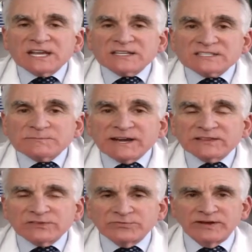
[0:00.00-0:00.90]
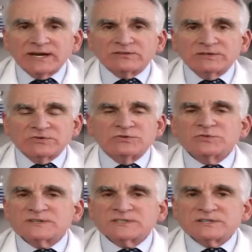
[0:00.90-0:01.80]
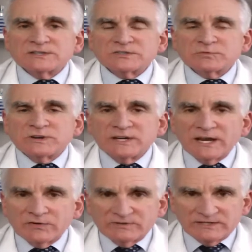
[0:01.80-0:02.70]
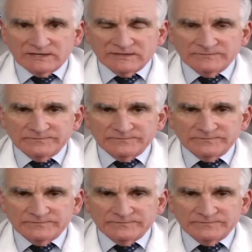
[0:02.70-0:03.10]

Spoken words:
despite the fact that you're using sunscreen every day.